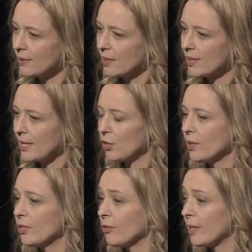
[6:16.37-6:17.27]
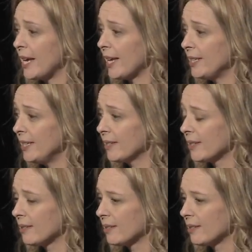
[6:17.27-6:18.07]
St. Teresa of the Andes,